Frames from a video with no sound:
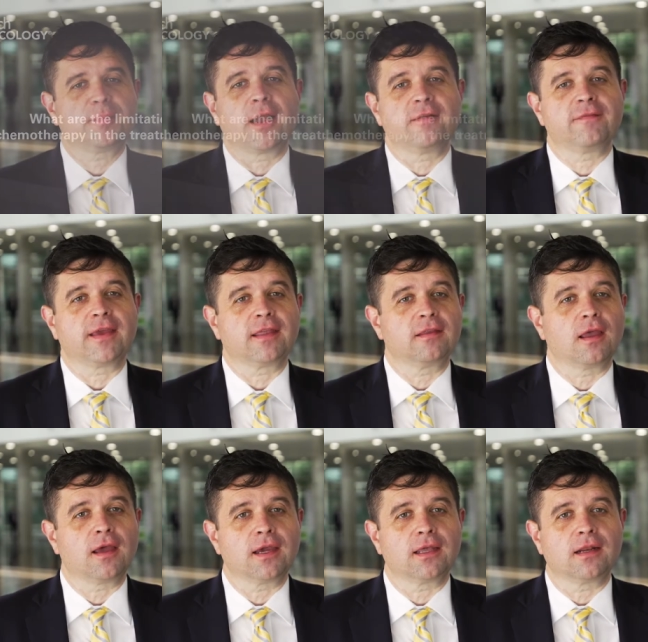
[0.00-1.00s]
Brian Van
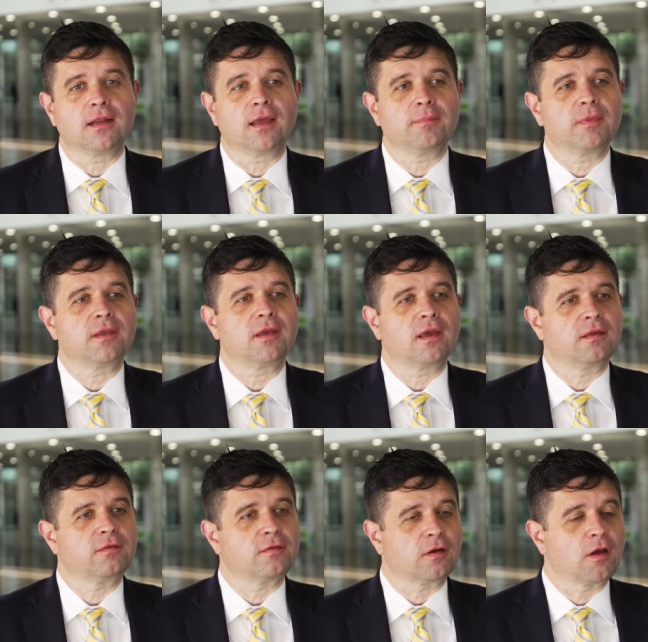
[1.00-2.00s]
Tine, and I'm the
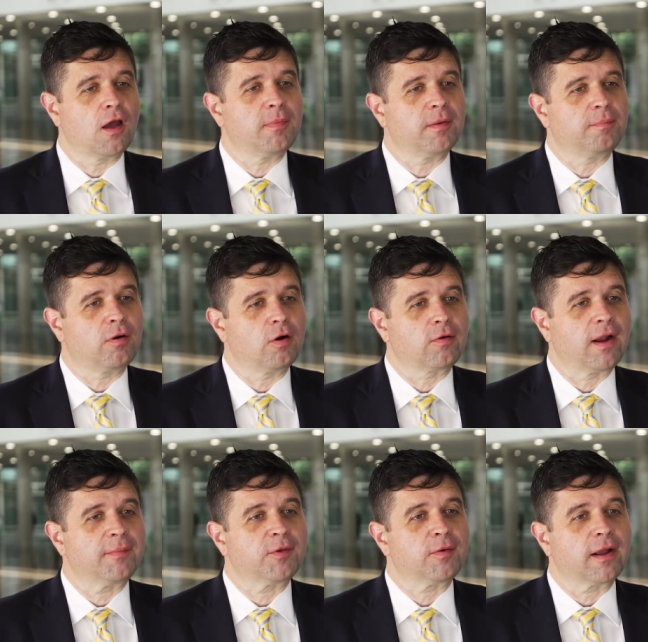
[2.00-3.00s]
sarcoma
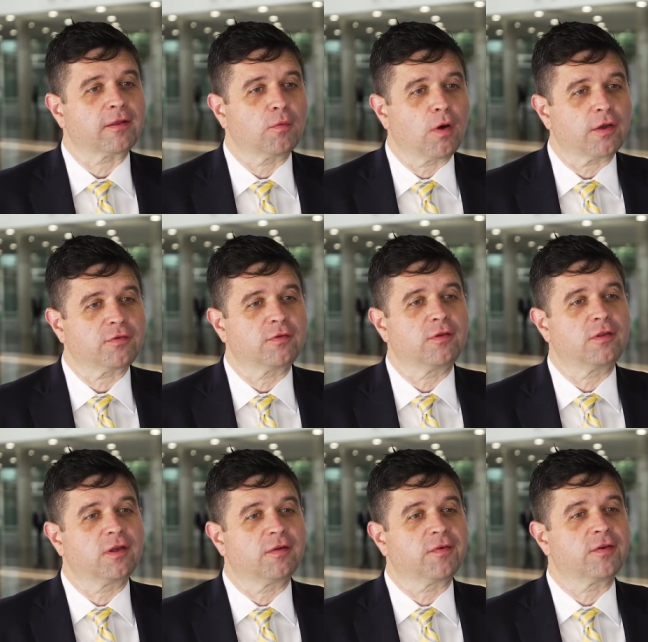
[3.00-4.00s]
program director at
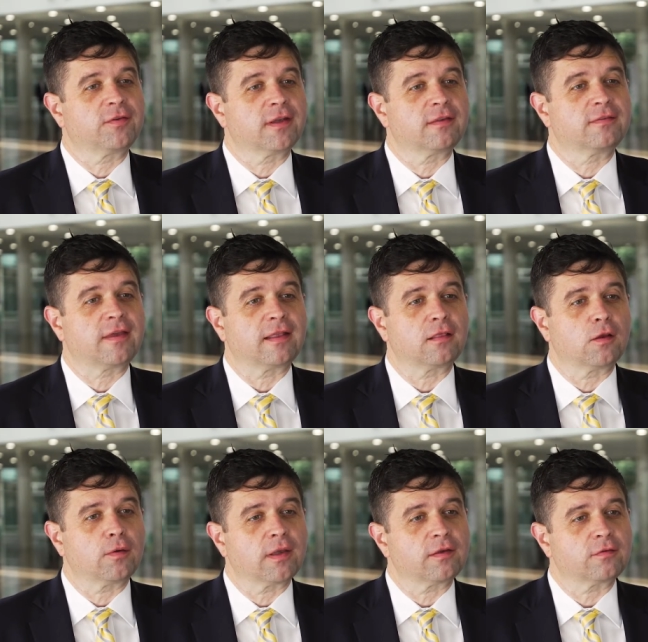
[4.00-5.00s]
Washington University in St.
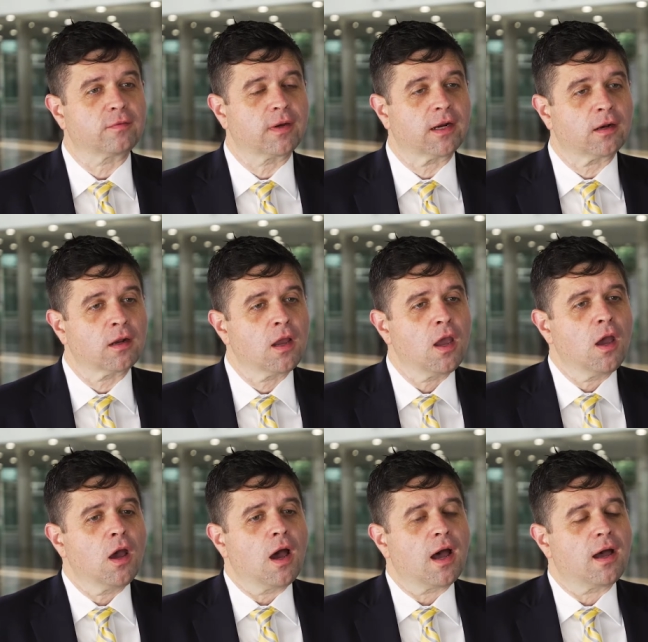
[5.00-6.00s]
Louis, where
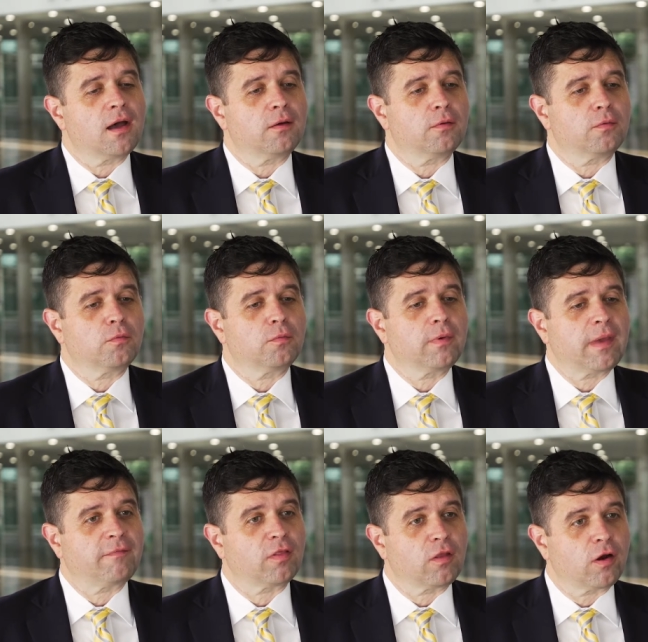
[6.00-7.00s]
we
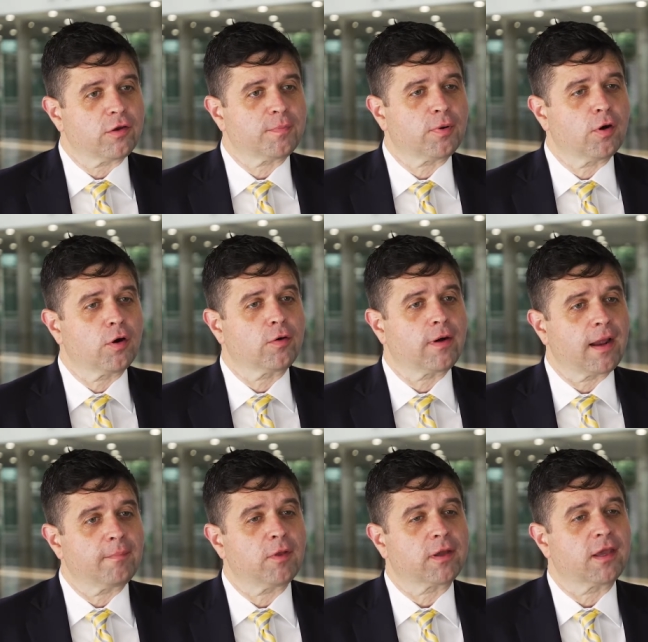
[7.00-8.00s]
have a large
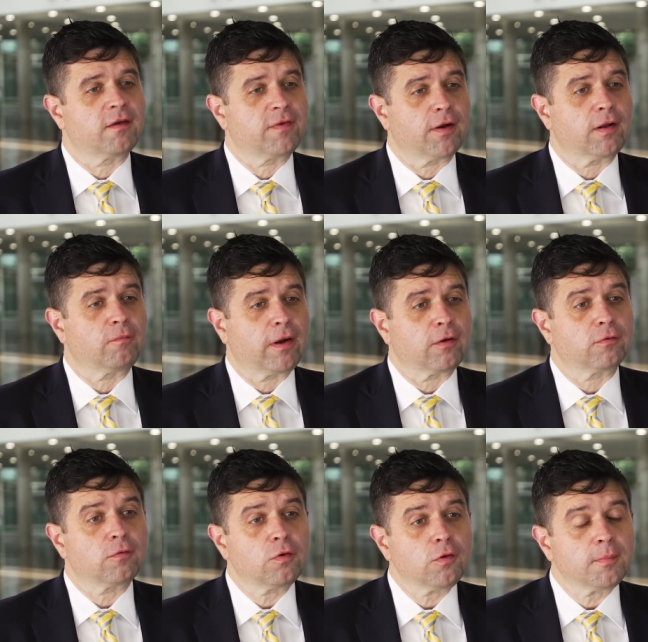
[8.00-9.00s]
program looking at very rare
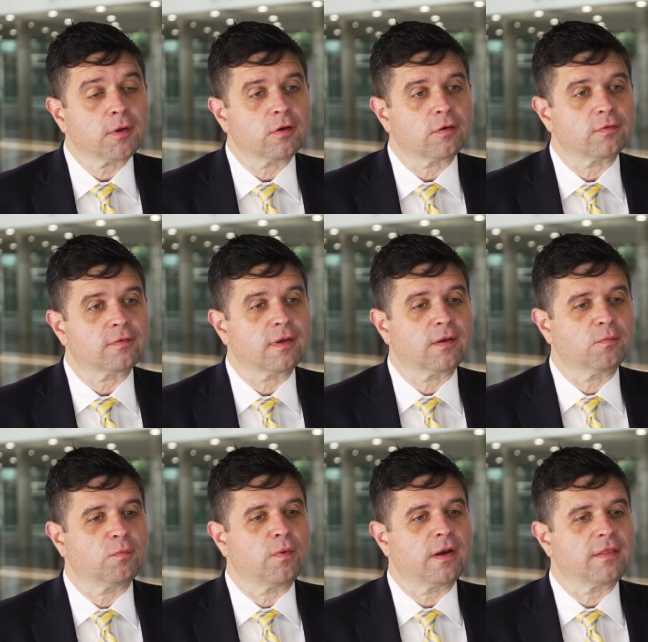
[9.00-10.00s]
tumors.
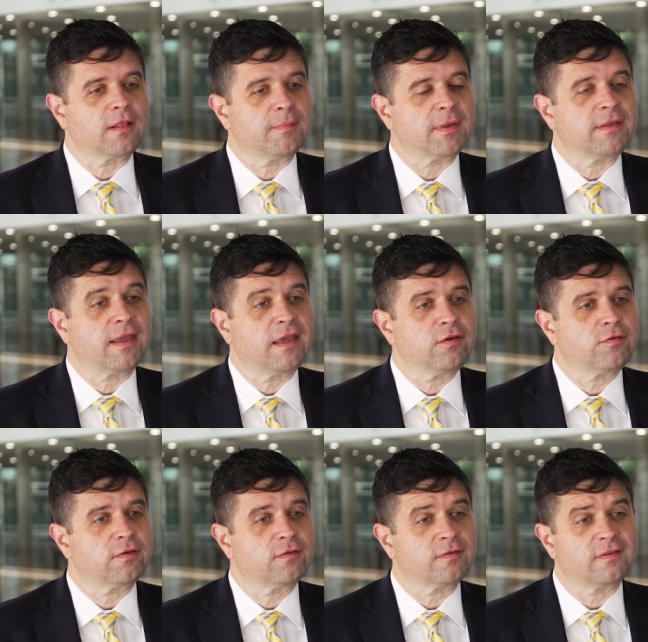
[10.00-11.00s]
And one of the
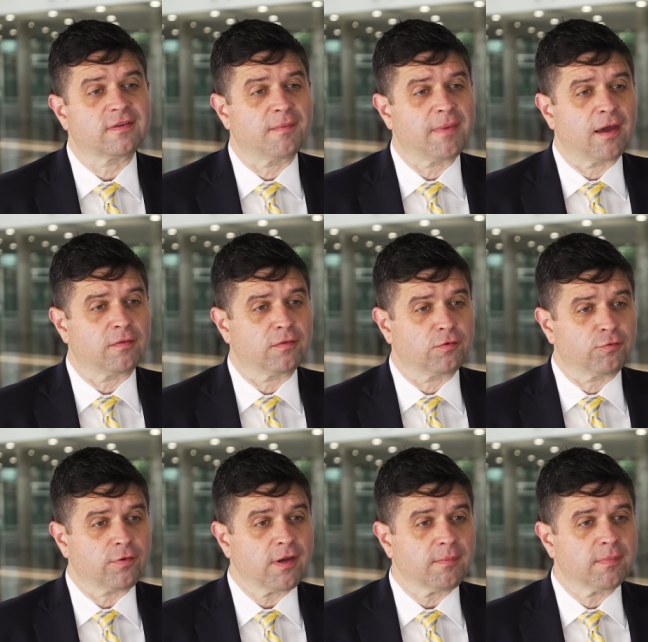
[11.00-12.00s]
limitations that's come out in the
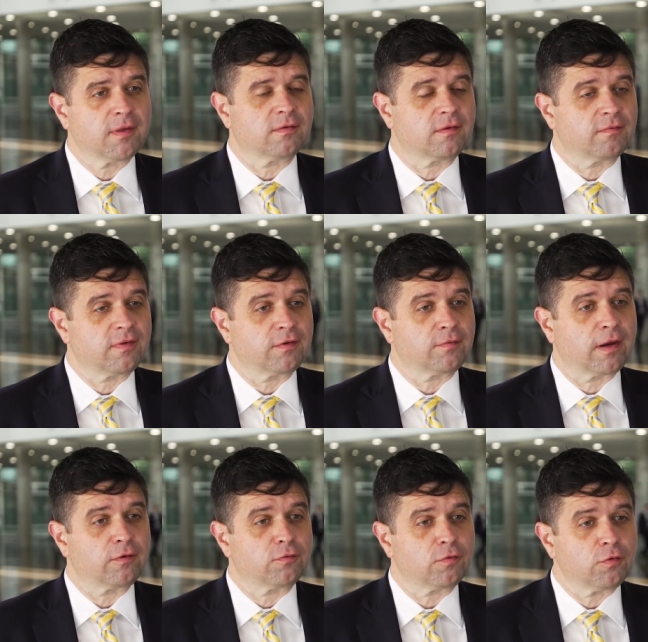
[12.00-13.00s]
treatment of these
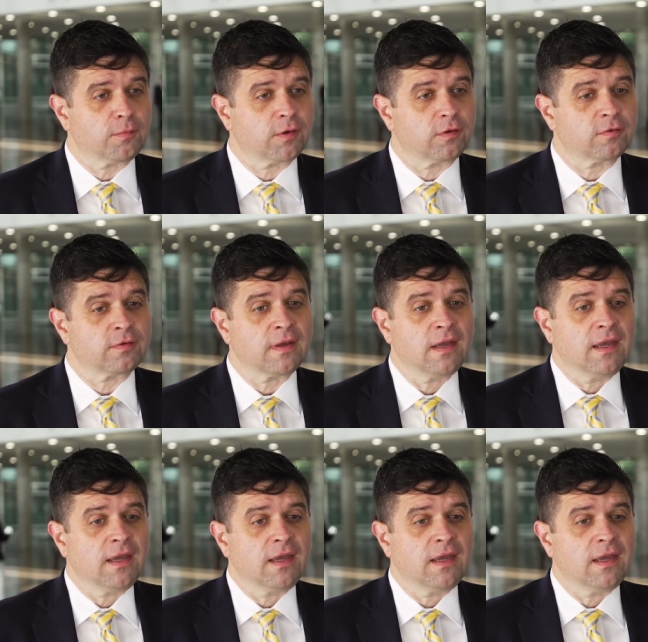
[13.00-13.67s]
rare tumors